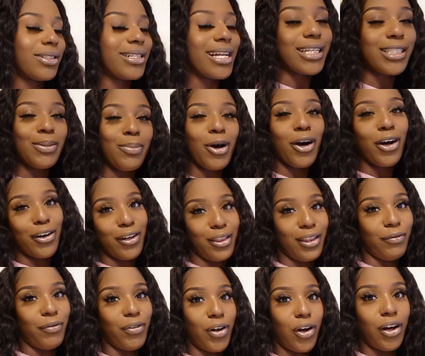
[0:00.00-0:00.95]
That's a part of
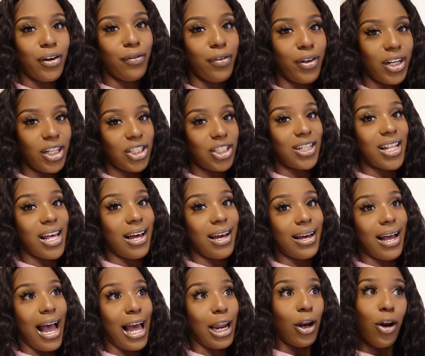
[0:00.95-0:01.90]
the vlog footage
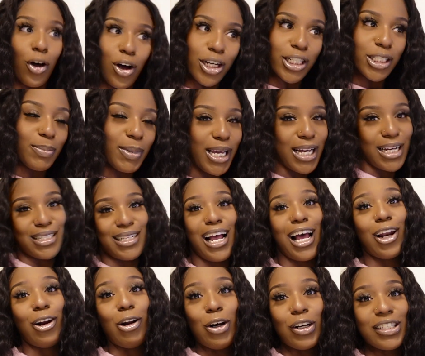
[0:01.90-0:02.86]
that I lost, because
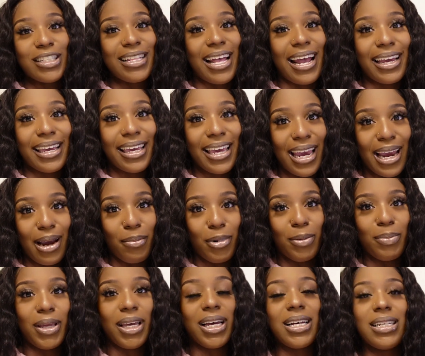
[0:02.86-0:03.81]
I lost that
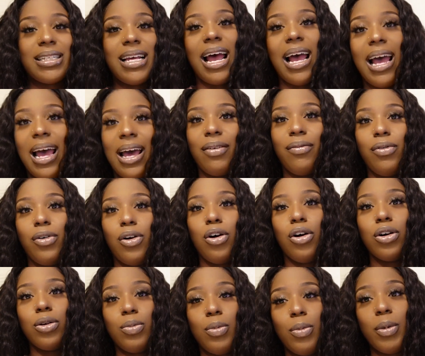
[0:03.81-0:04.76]
camera, because I had
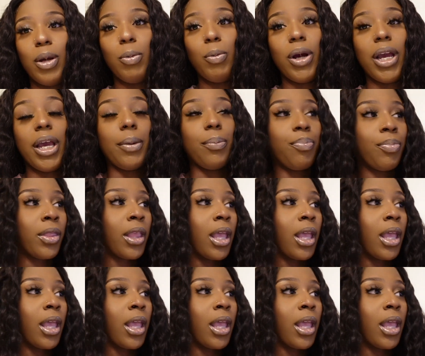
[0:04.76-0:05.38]
vlogged when we went